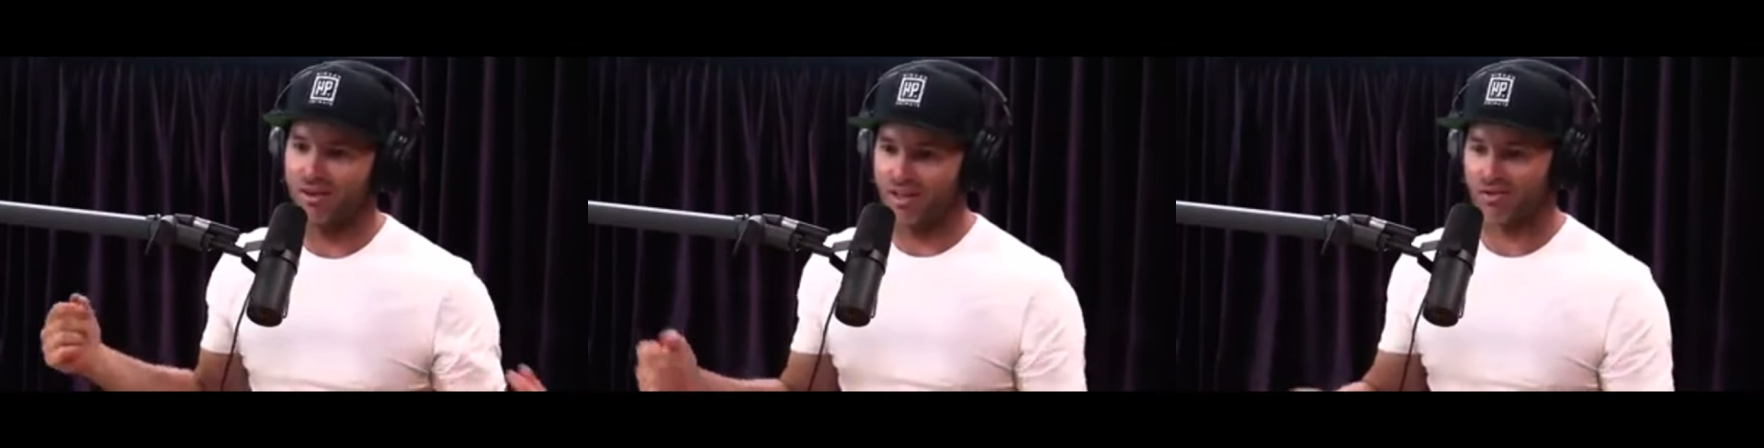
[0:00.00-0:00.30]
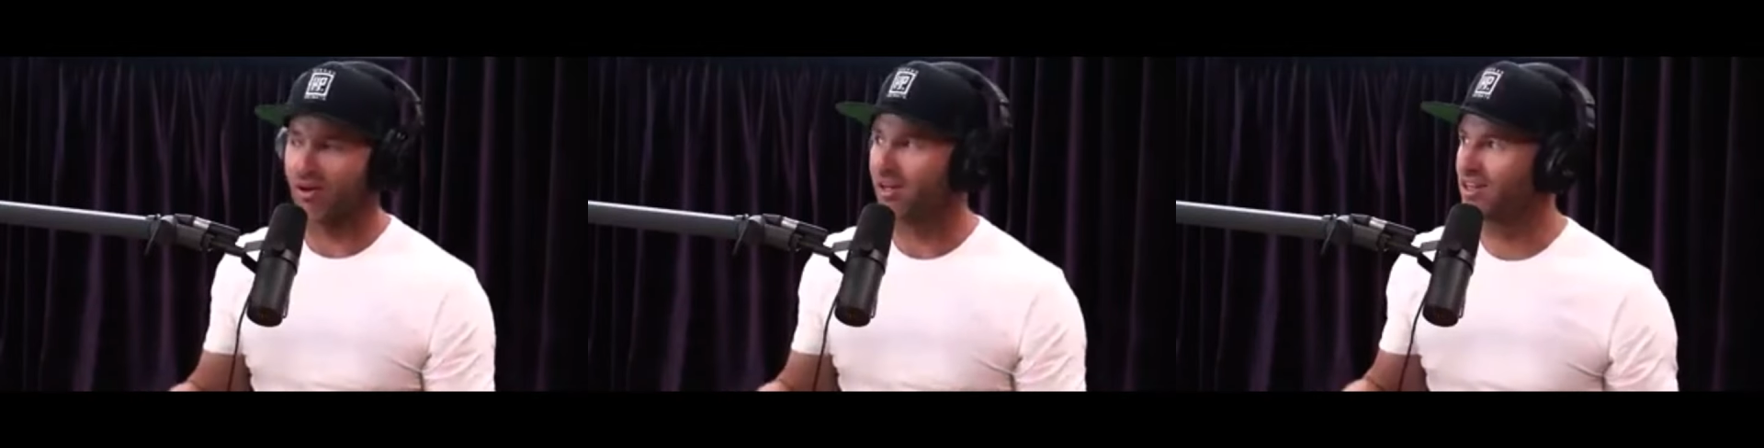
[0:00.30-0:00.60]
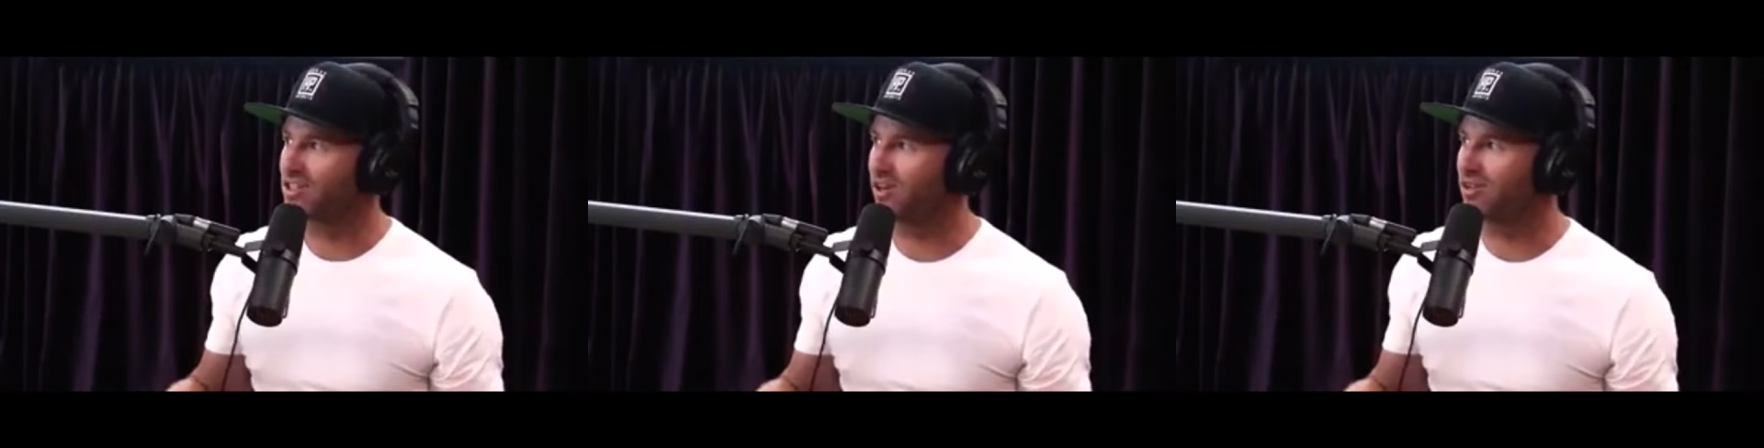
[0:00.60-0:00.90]
They're trying to
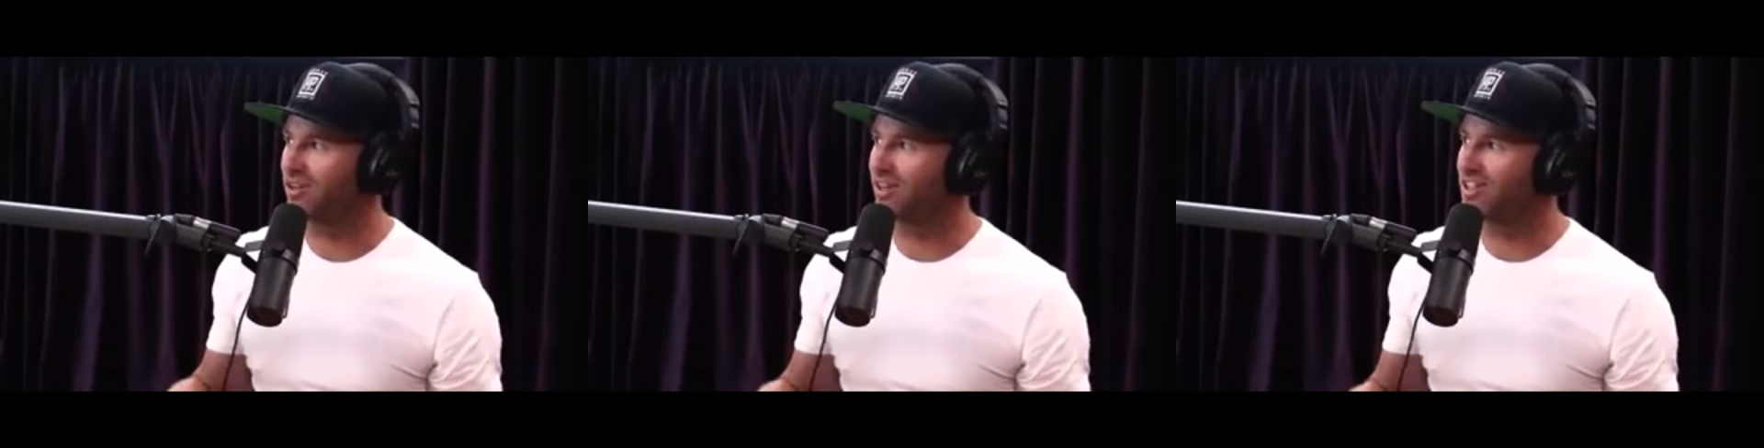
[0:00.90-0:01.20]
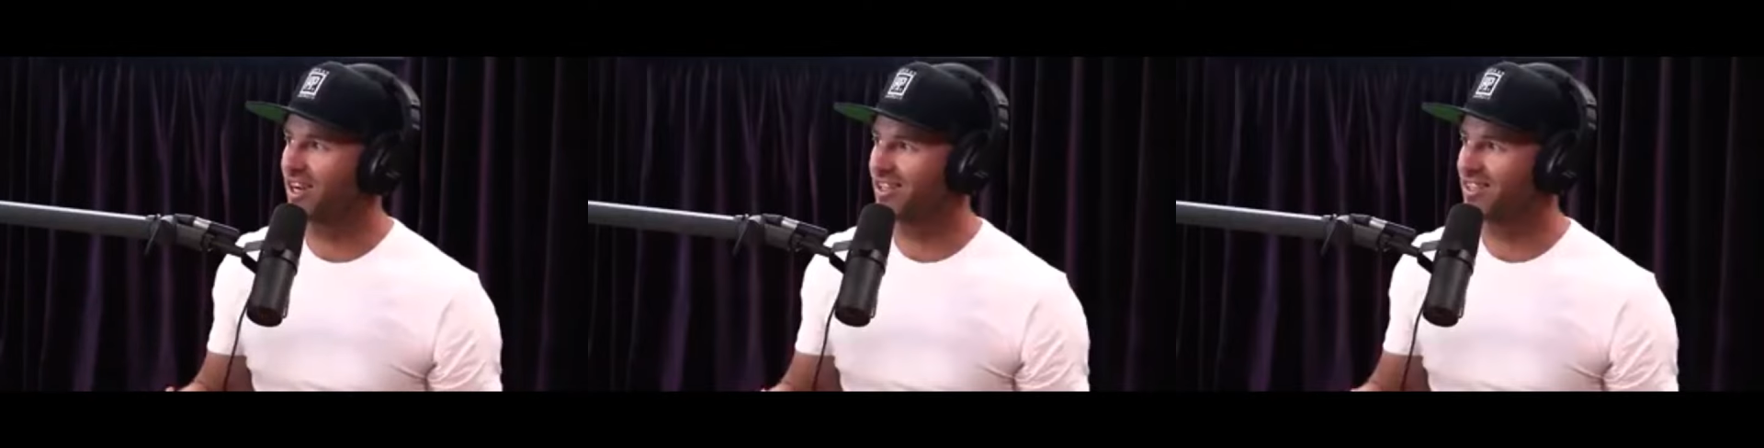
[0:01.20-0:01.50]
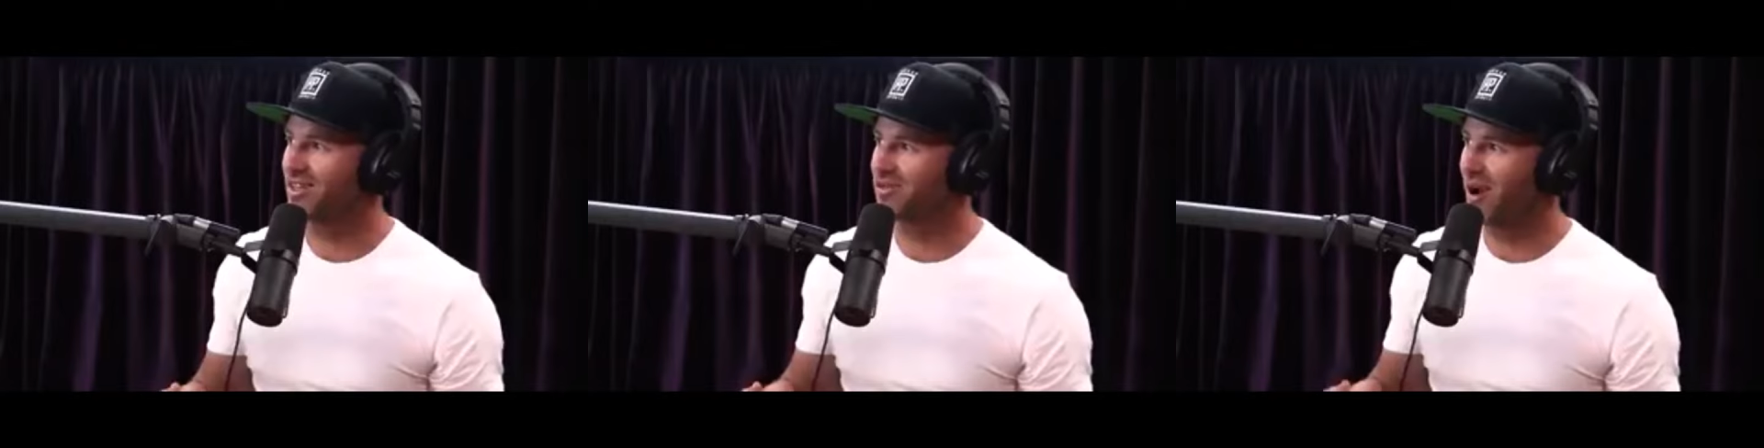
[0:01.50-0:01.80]
get shelter. They chase
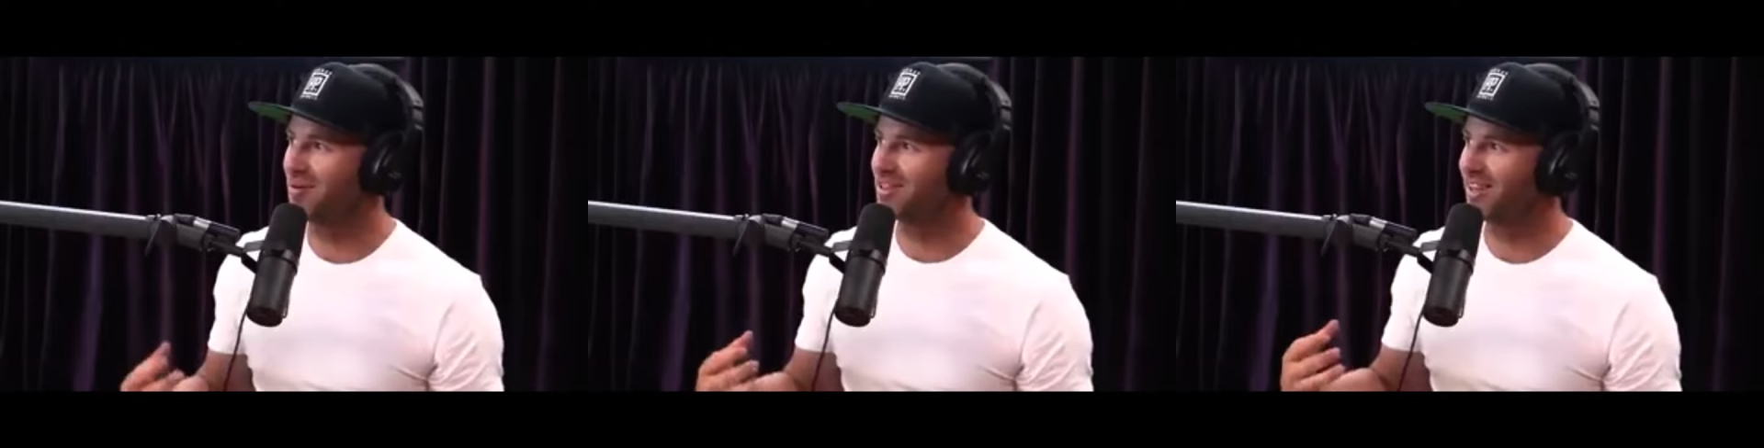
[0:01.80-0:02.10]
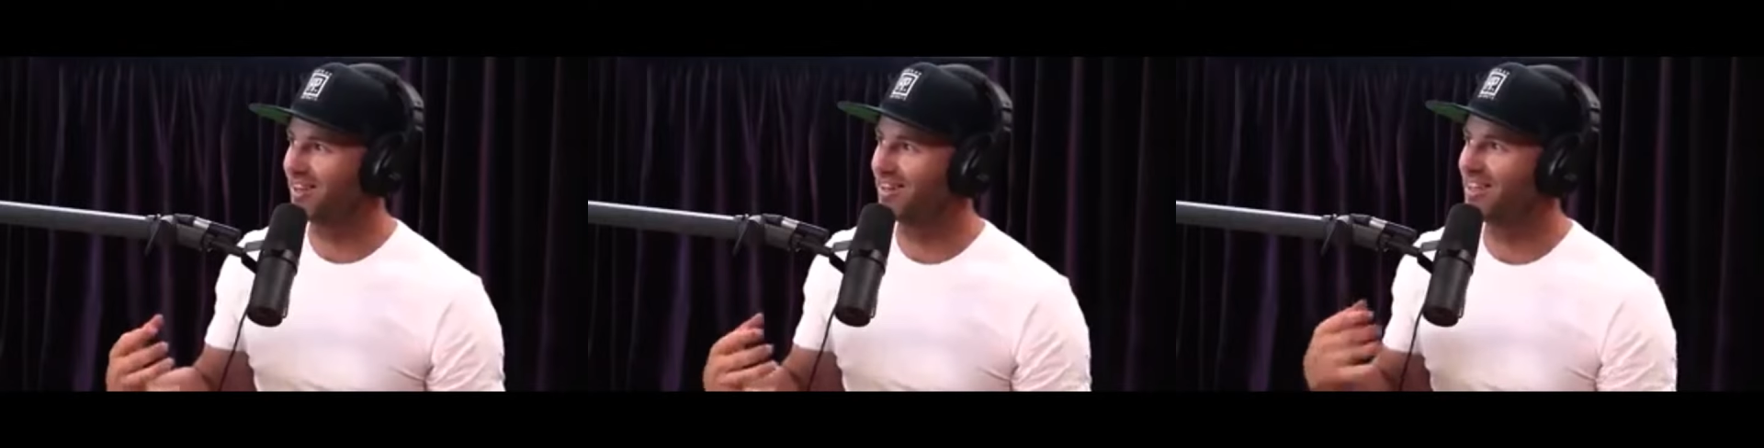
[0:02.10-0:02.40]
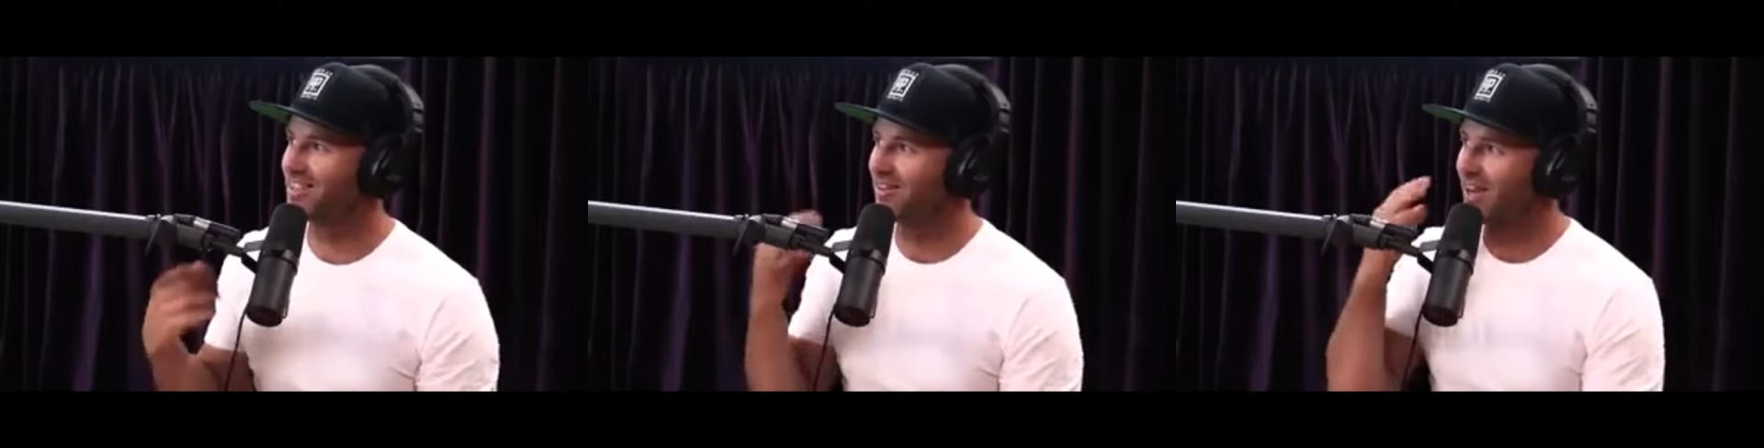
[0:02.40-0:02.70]
these rabbits out, and he
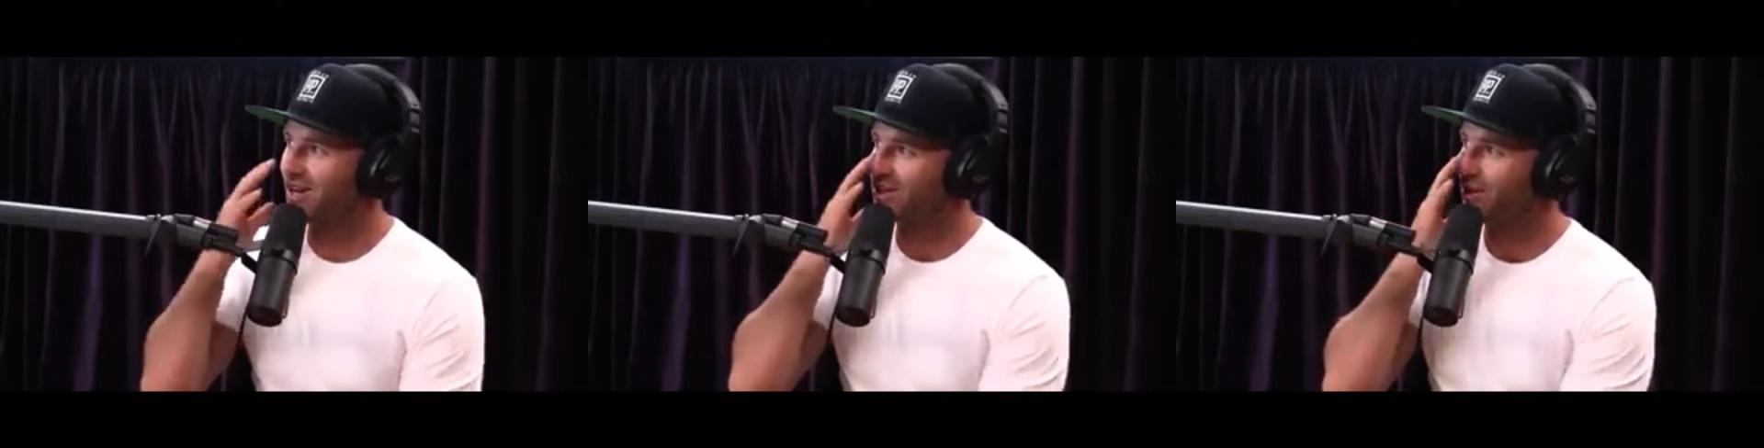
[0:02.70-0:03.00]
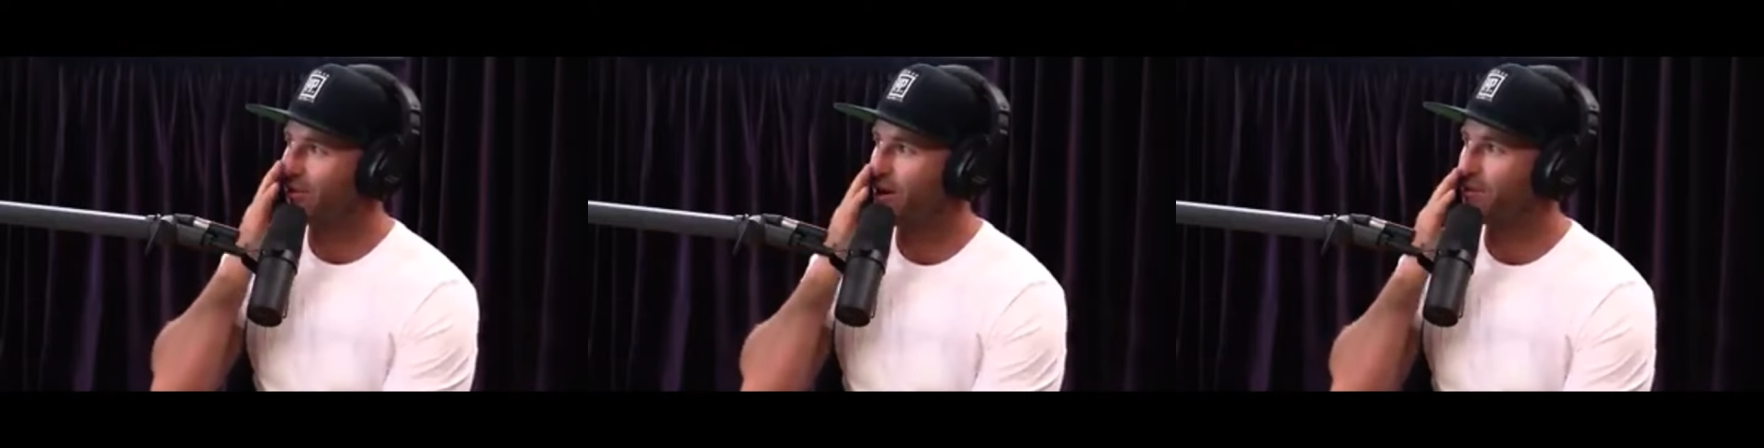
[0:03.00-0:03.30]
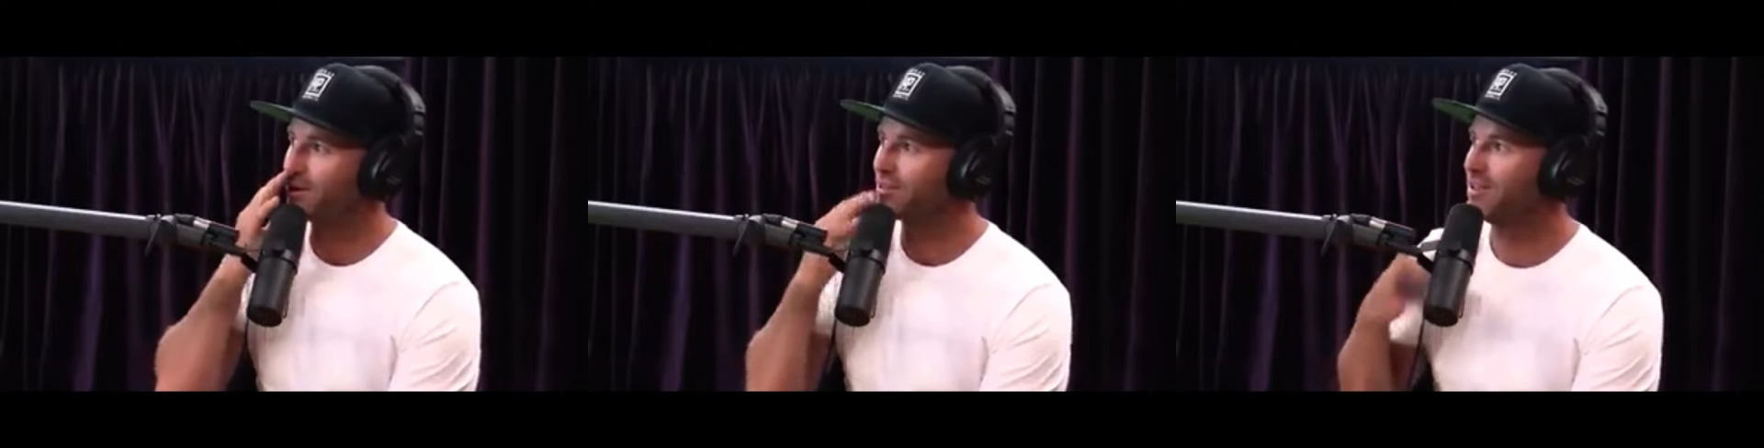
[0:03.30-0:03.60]
ends up catching the
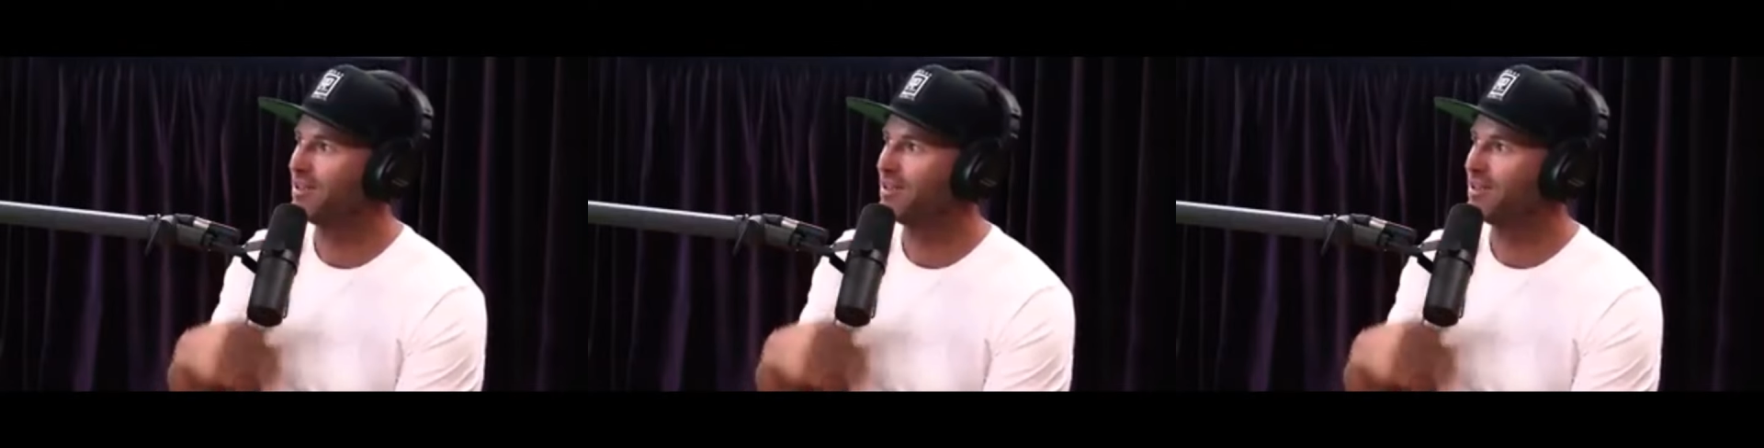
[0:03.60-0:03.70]
rabbits.